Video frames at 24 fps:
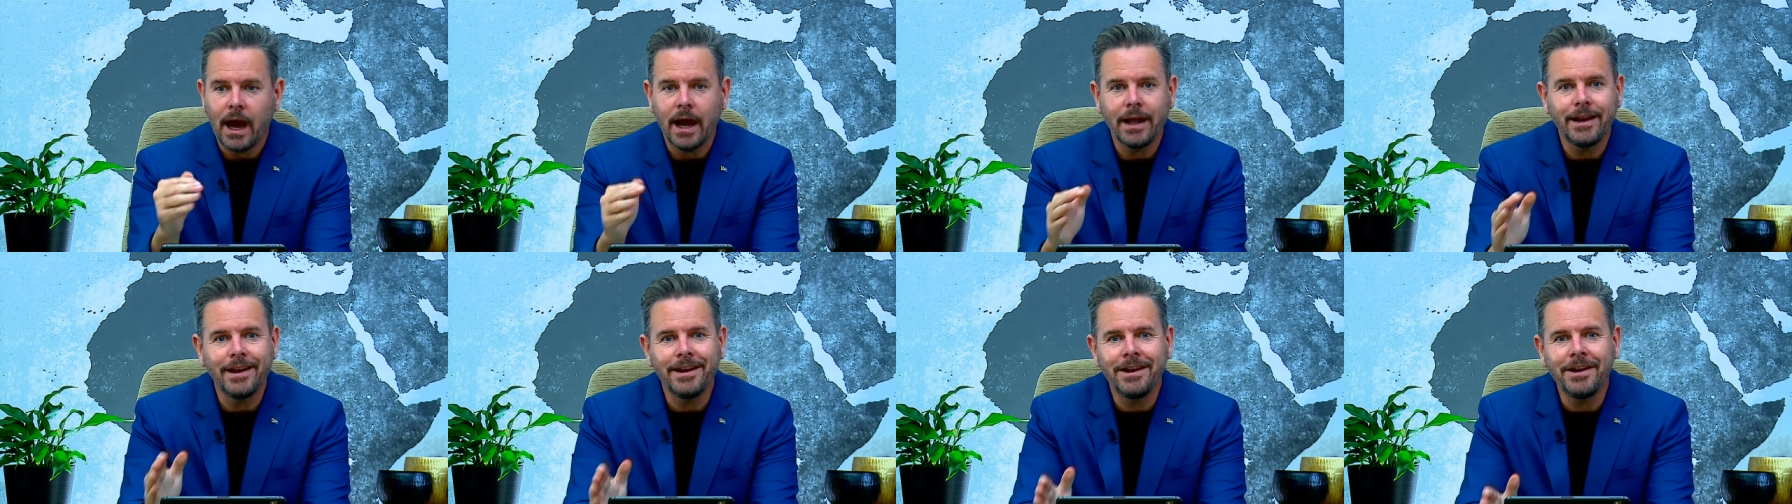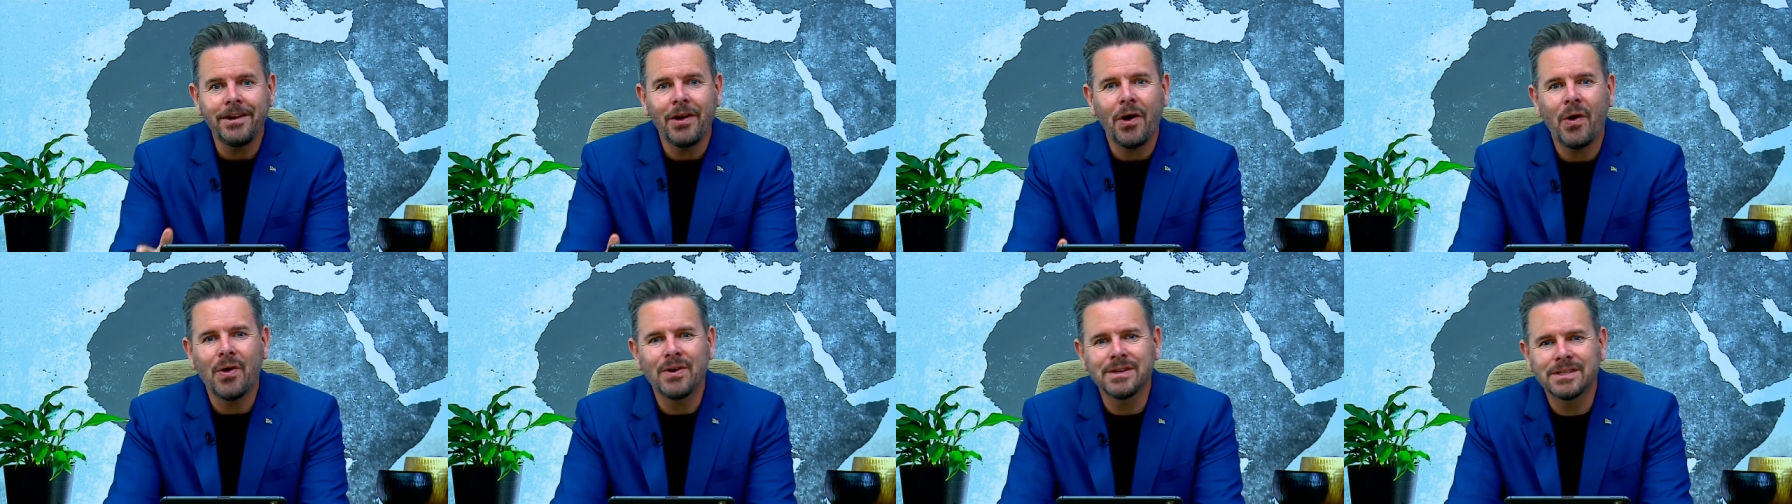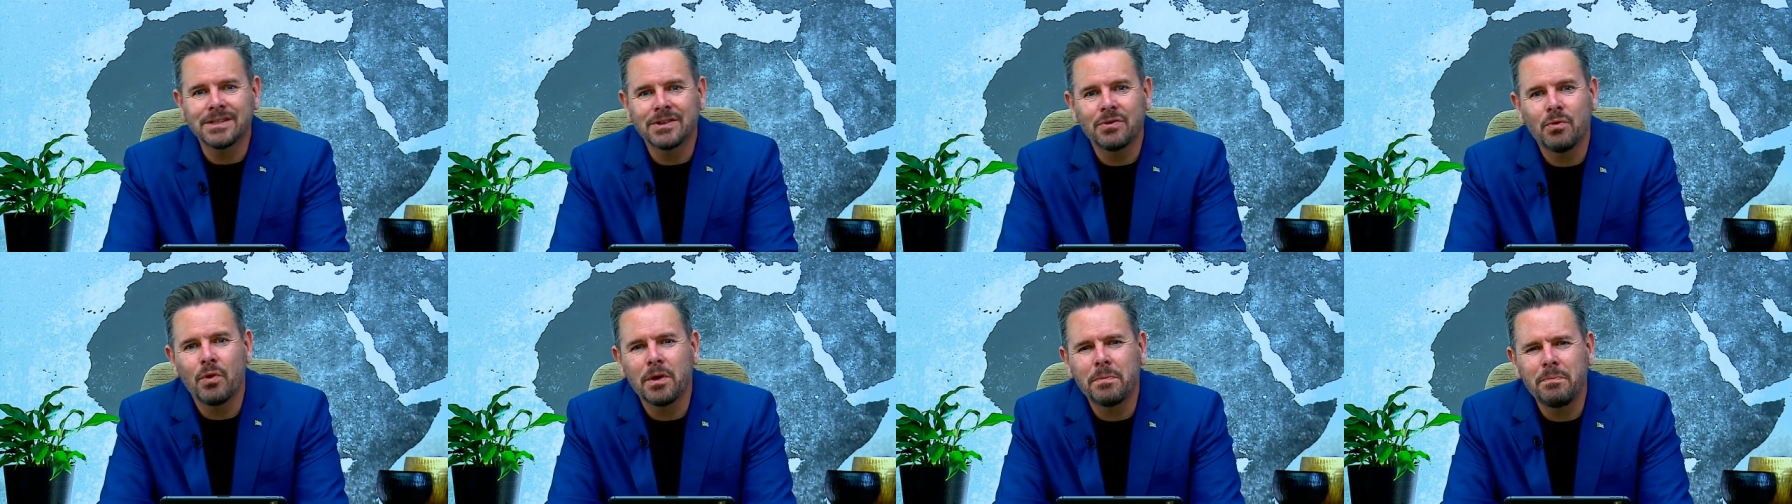I didn't
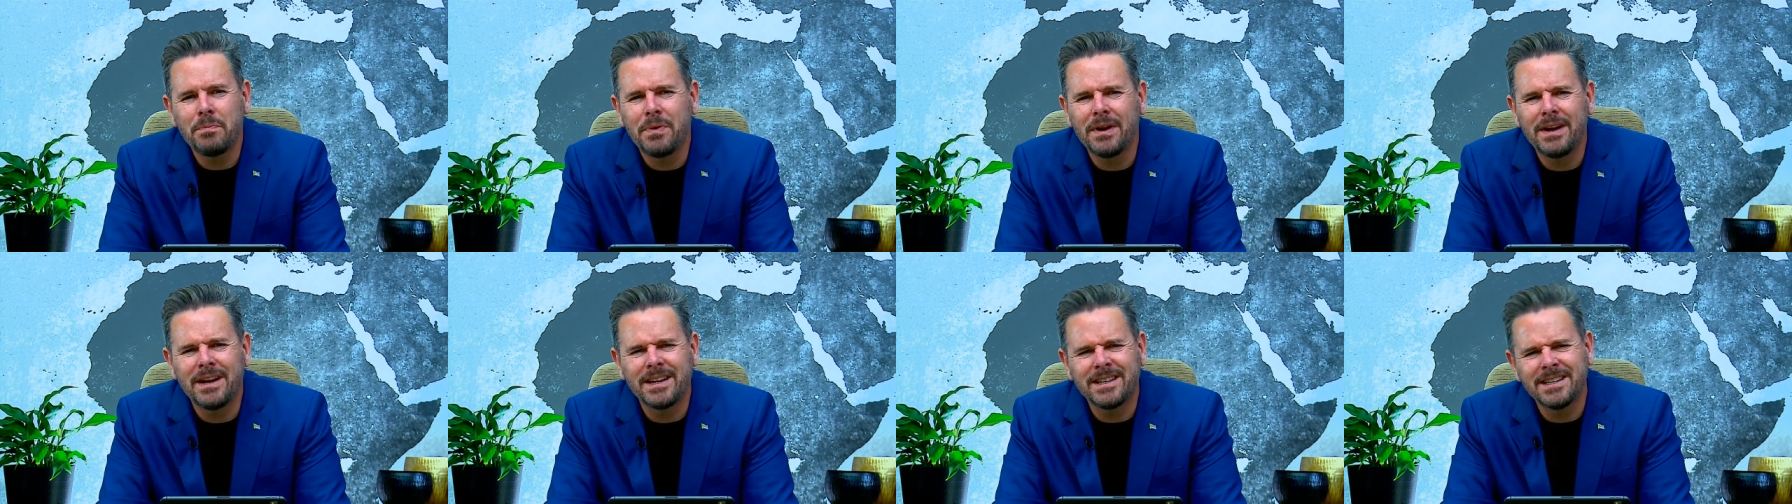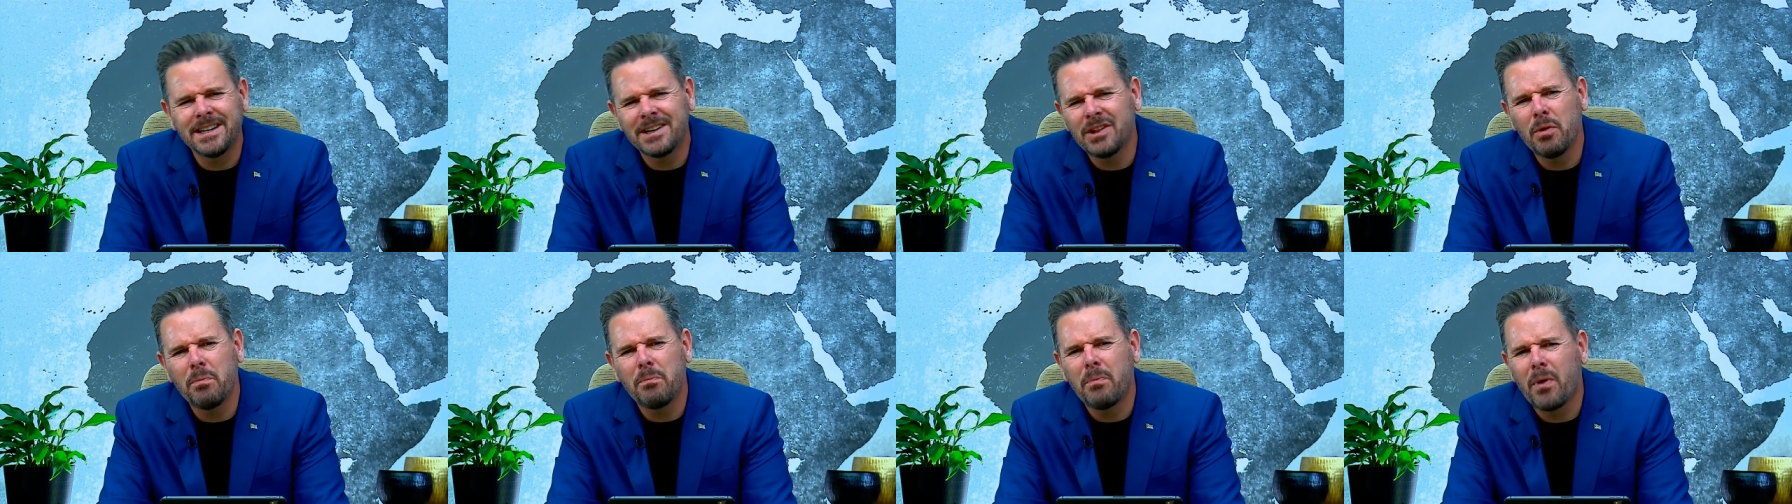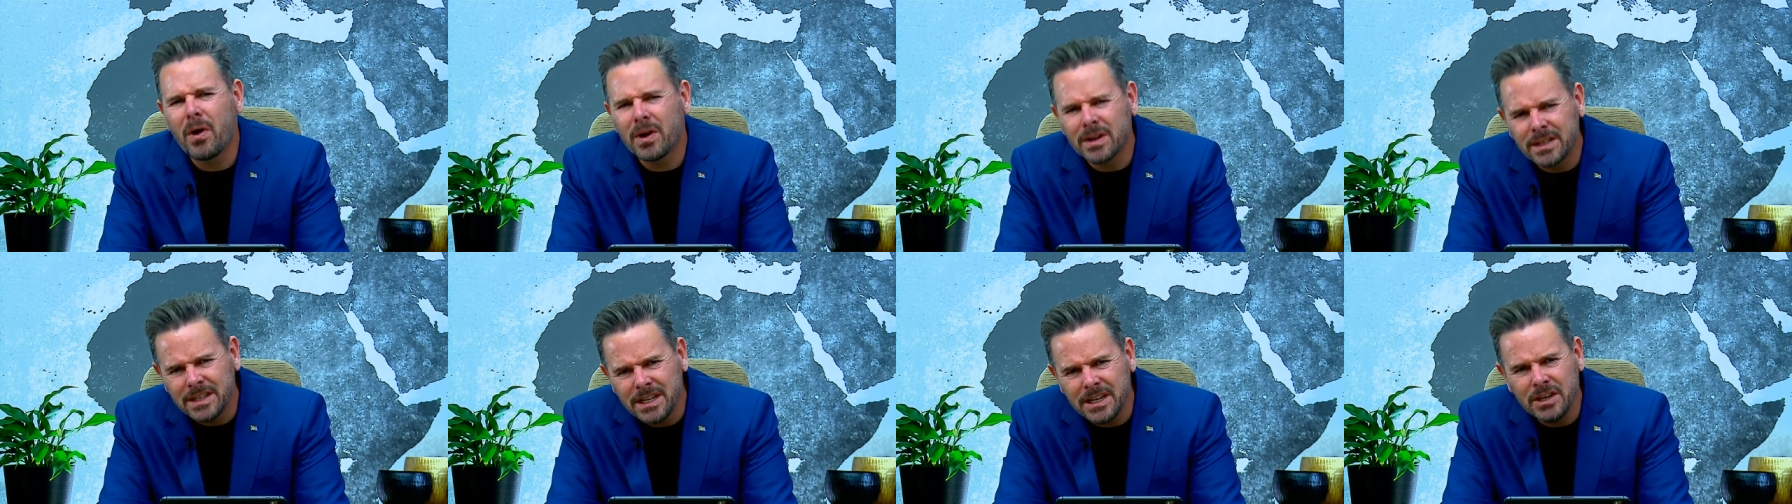ask what political
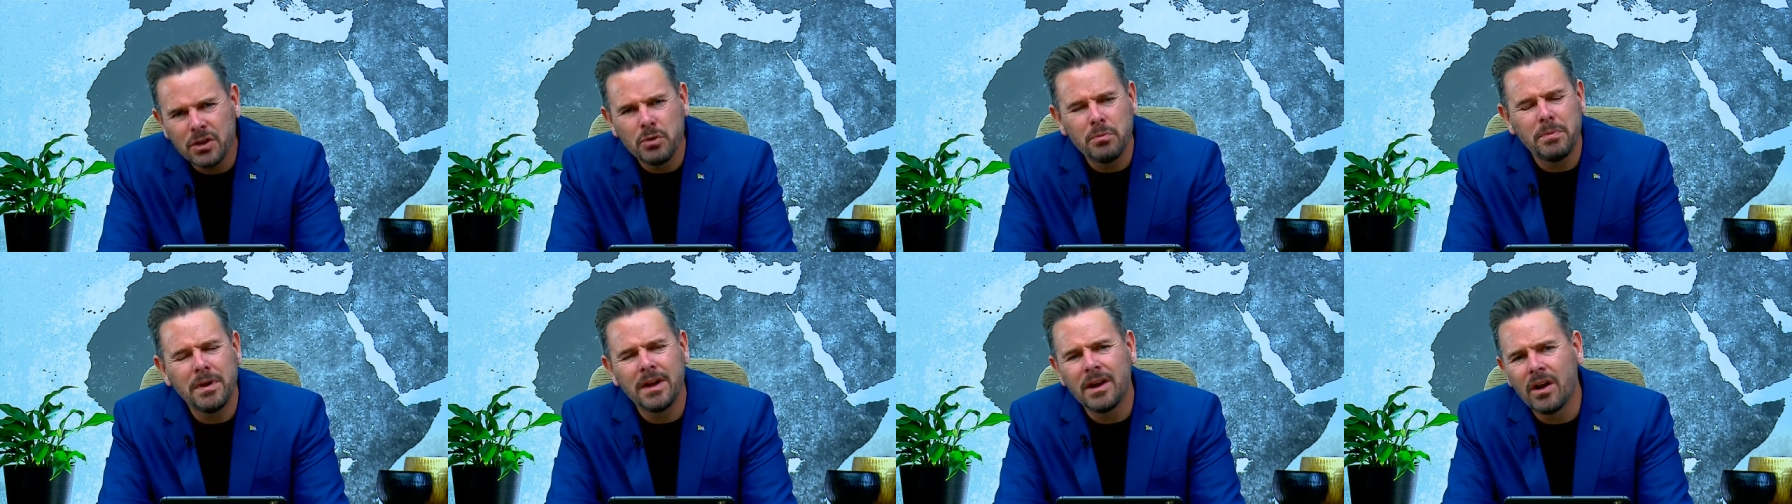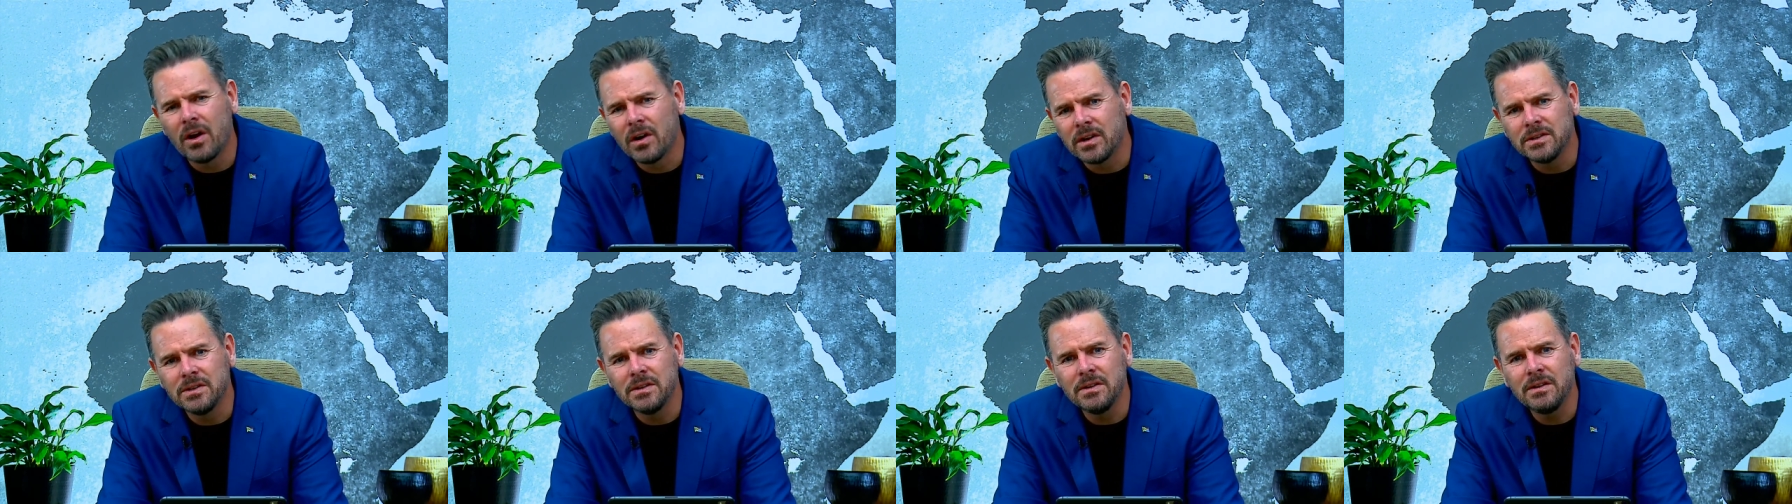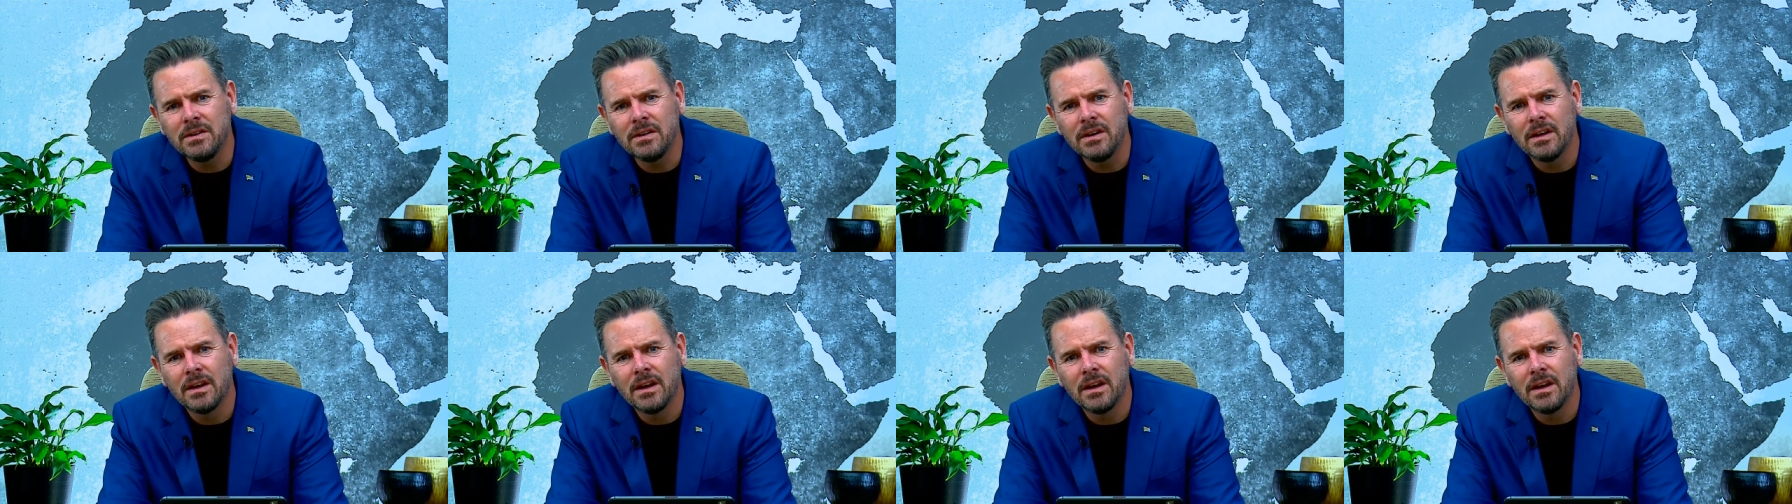party you belong to.